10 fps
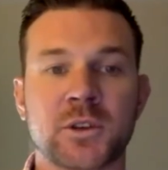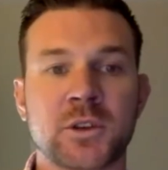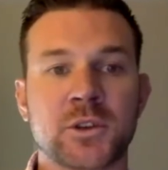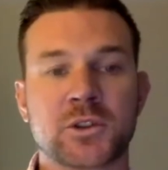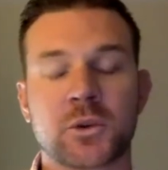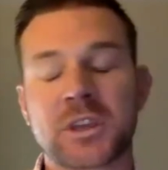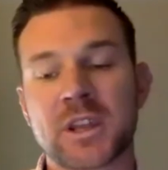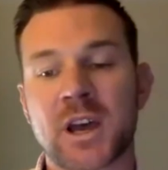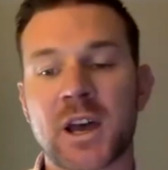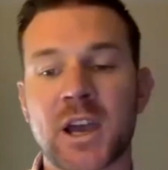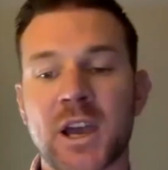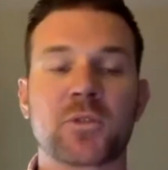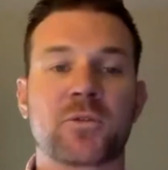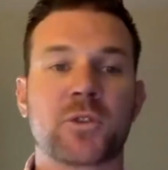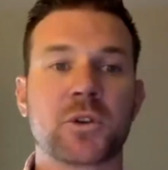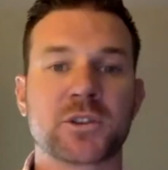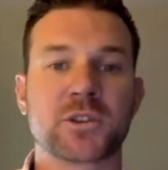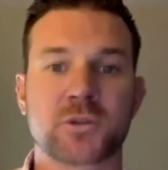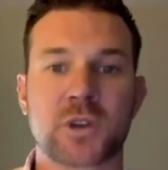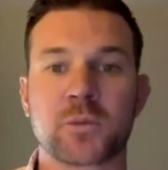So again, hyper focus
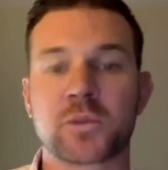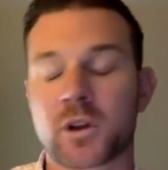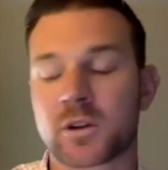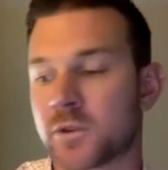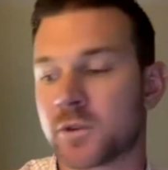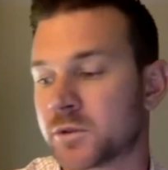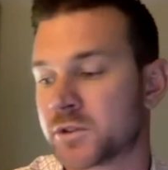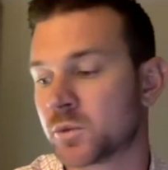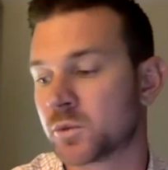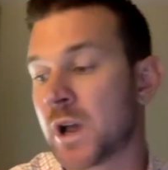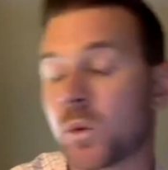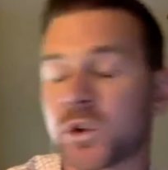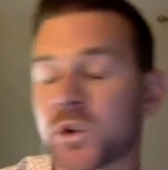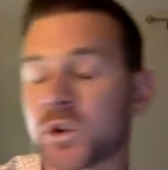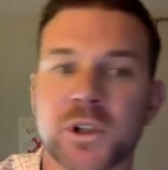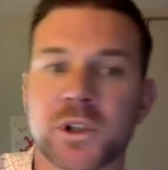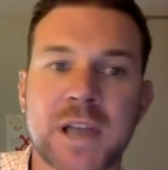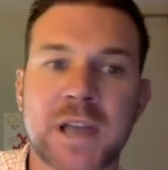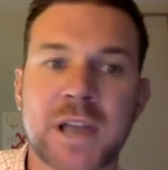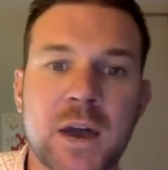around the product verticals as well, which will
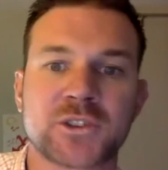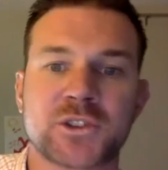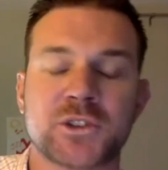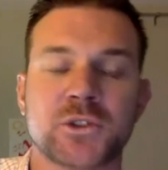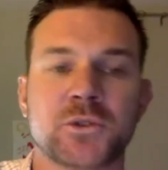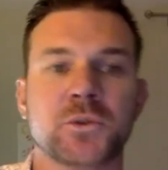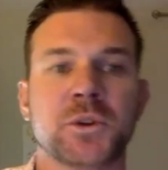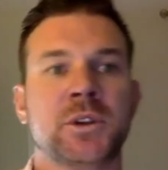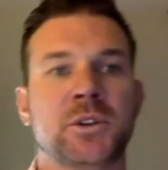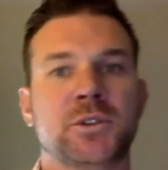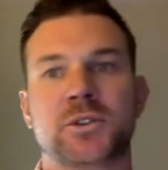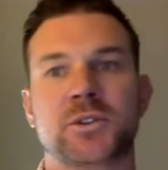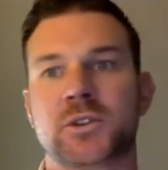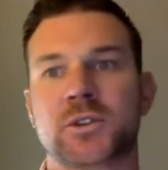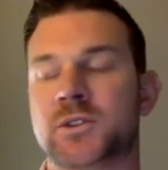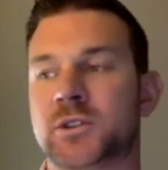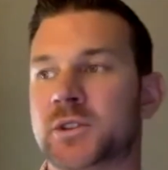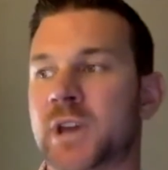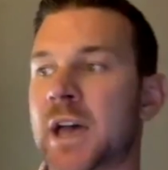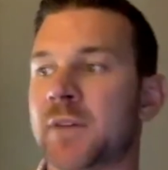allow us to
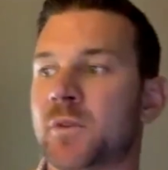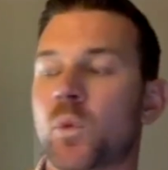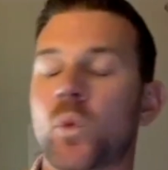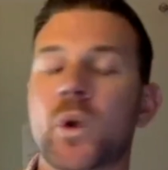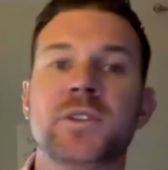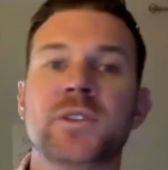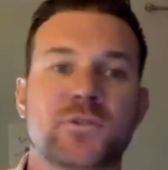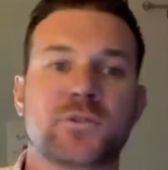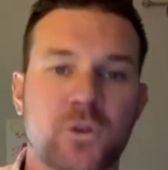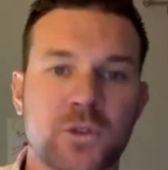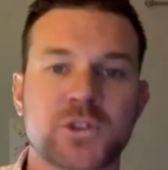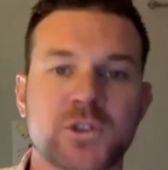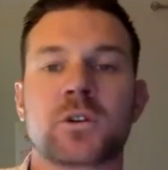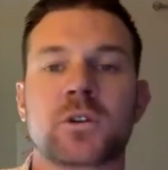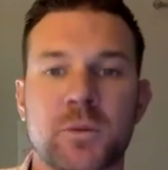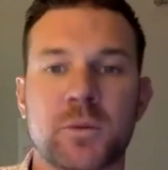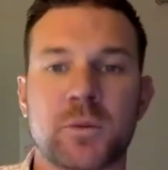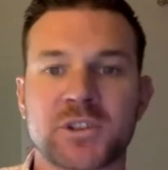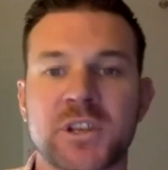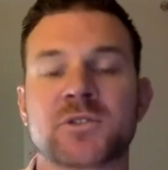have wins for the charter
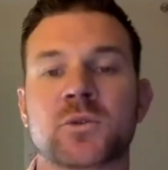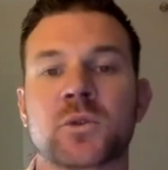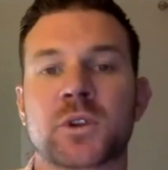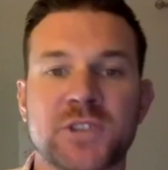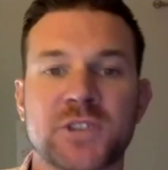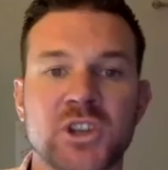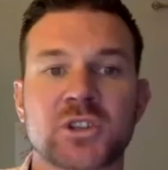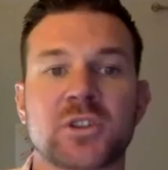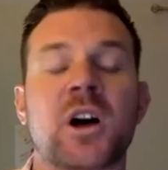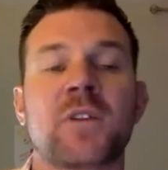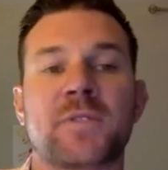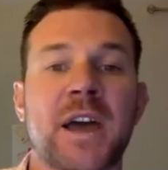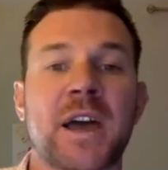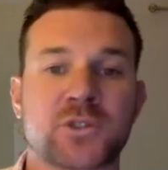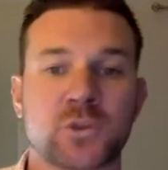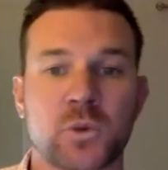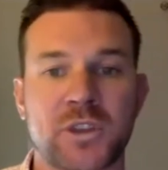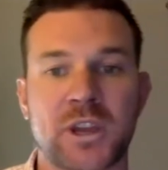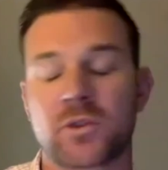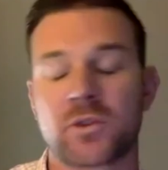members and as an organization a lot faster with
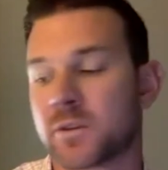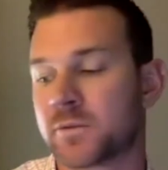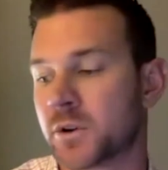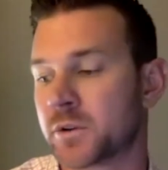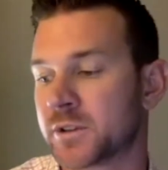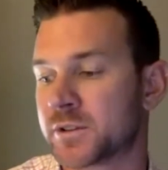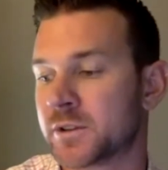that greater focus.